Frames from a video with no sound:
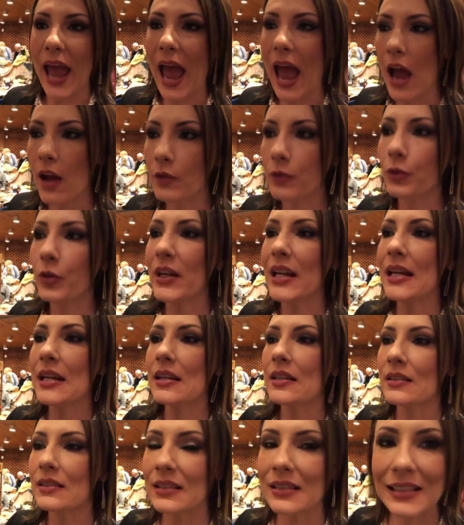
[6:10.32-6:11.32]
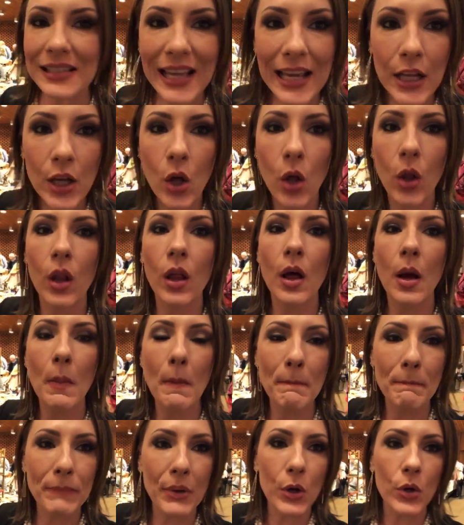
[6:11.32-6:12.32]
Every single
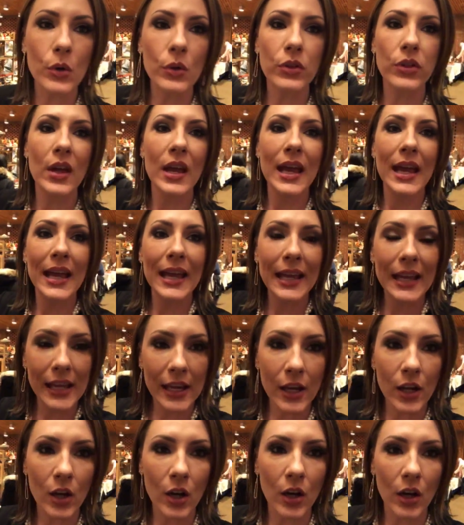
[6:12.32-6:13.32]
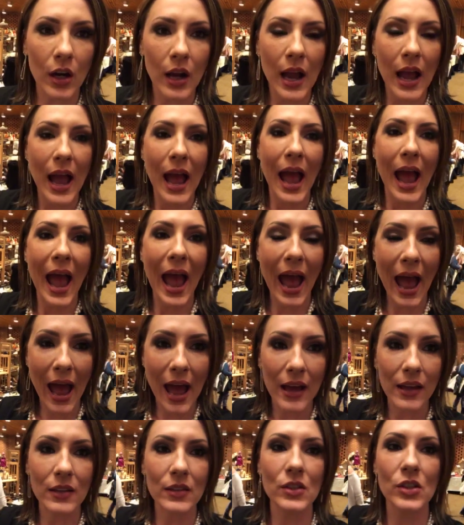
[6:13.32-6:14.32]
booth here
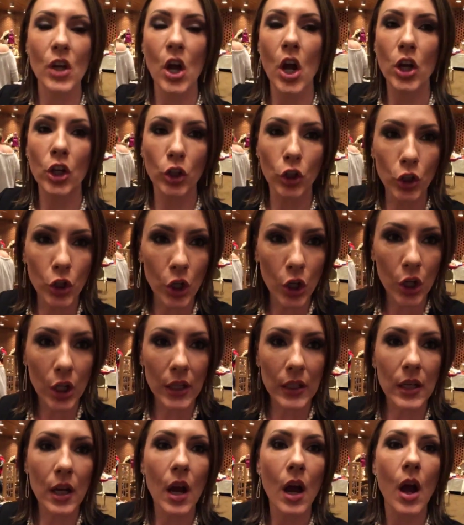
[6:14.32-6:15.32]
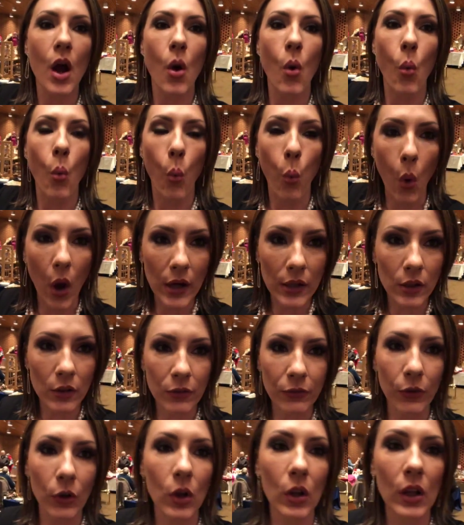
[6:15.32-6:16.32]
has good,
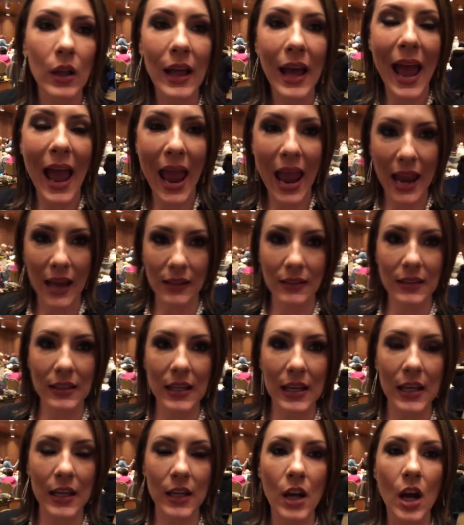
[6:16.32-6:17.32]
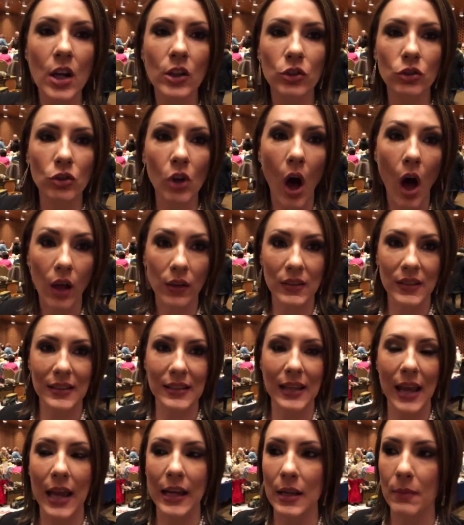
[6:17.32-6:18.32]
wonderful antique dolls and
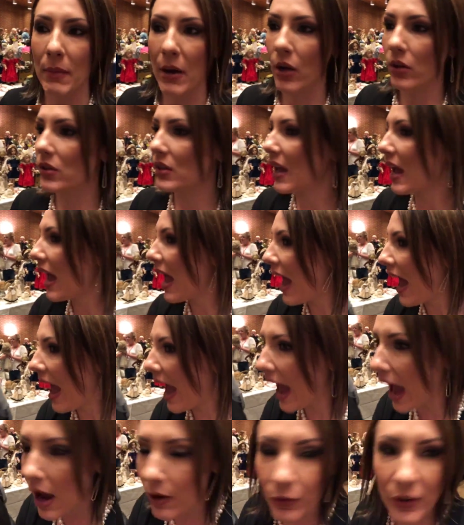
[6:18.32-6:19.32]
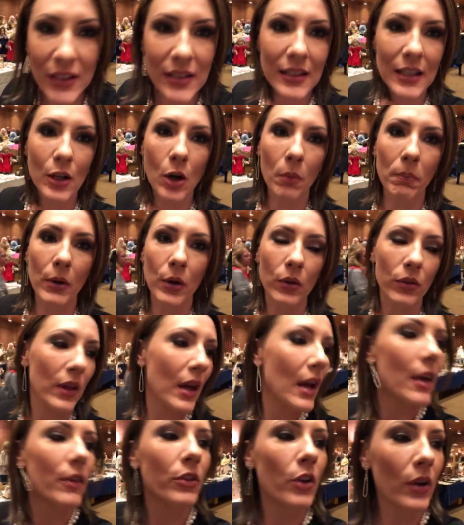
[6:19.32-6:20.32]
teddy bears. Every single booth.
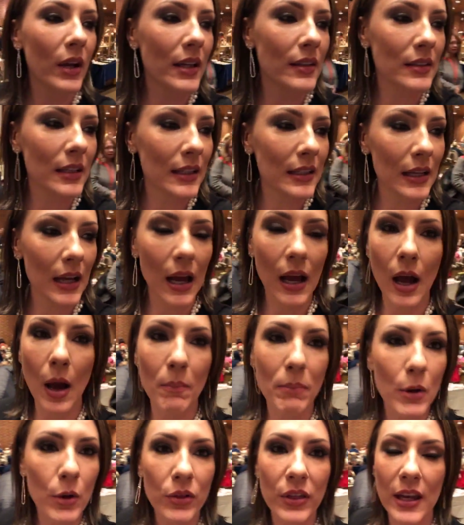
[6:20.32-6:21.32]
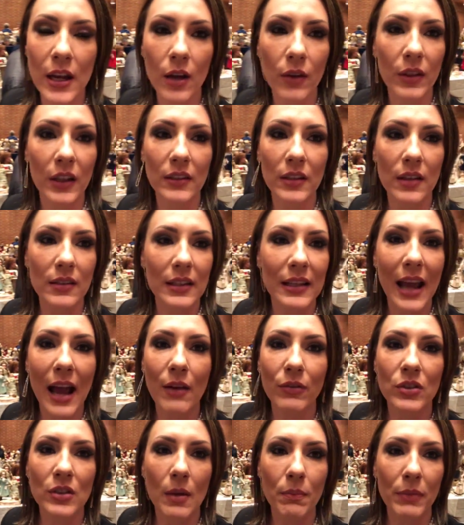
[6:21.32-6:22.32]
There isn't a booth here that doesn't
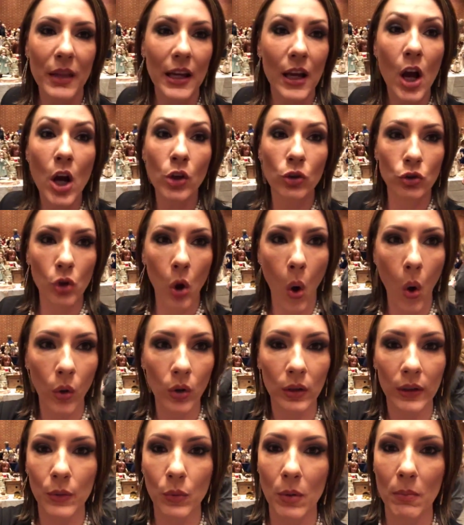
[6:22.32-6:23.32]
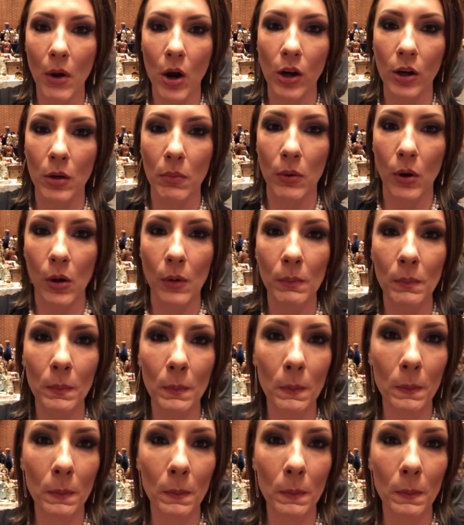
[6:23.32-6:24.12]
have something totally remarkable.